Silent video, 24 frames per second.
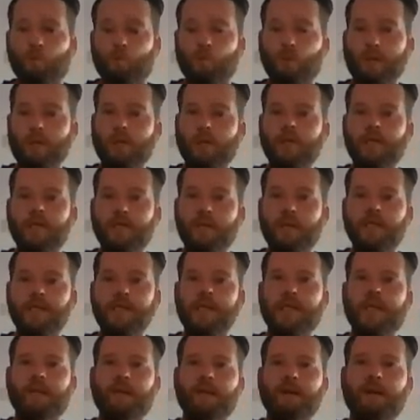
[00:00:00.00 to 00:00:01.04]
When you start
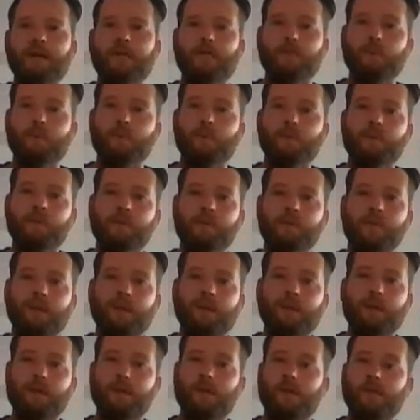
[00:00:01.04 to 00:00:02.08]
to get that mucus
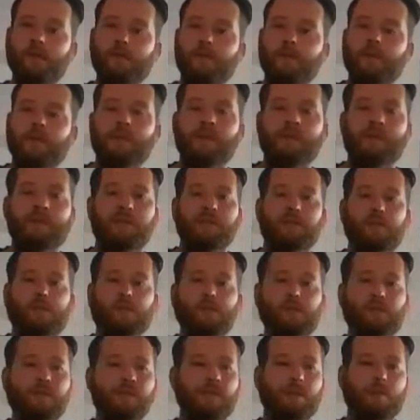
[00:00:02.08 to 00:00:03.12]
out, some of it is
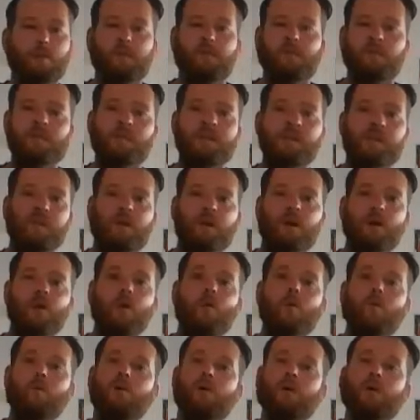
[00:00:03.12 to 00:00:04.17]
soft, some of it is
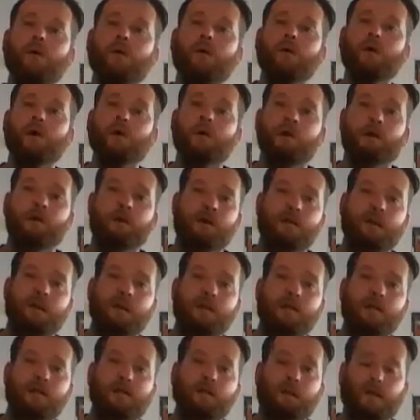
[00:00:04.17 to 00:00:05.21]
old
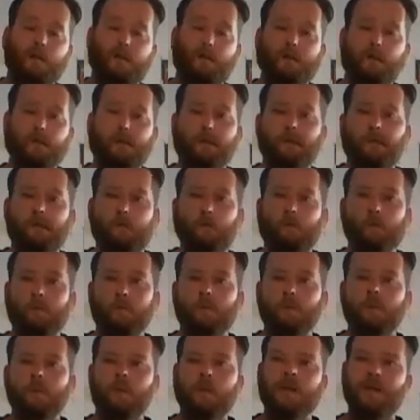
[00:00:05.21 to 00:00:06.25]
and really
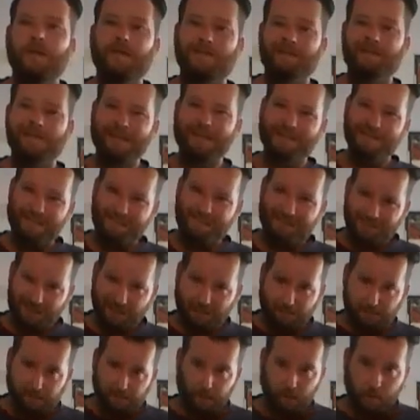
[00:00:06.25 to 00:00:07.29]
formed. That's the
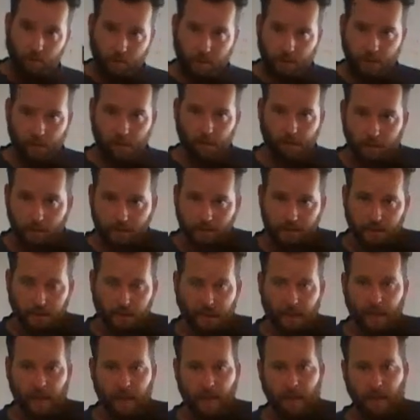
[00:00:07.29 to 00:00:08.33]
stuff you're looking to
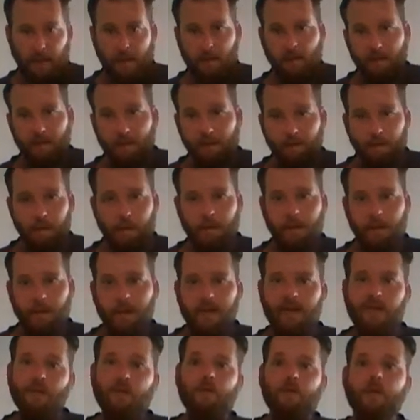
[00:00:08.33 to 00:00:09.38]
get out.
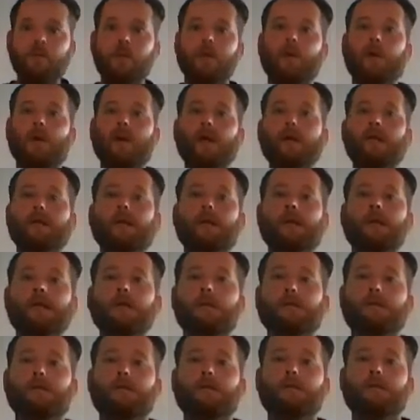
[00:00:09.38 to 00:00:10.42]
Okay, so I'm not at
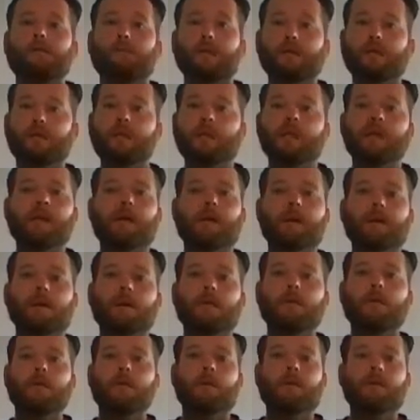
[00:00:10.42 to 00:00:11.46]
that place yet, and
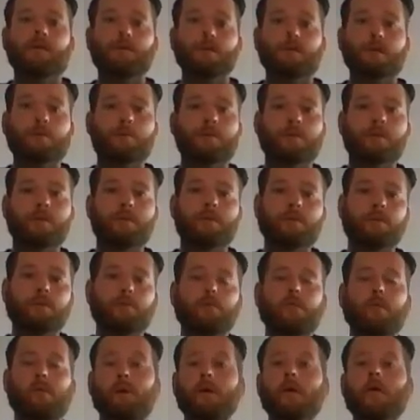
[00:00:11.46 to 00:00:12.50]
I'm not going to stop
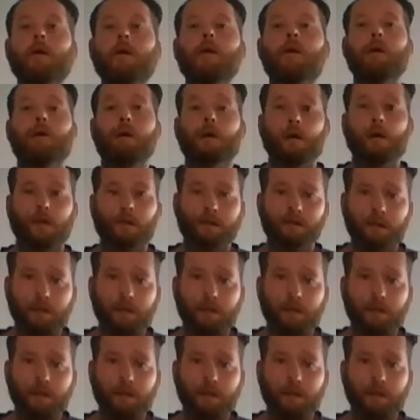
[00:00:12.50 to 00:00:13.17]
until I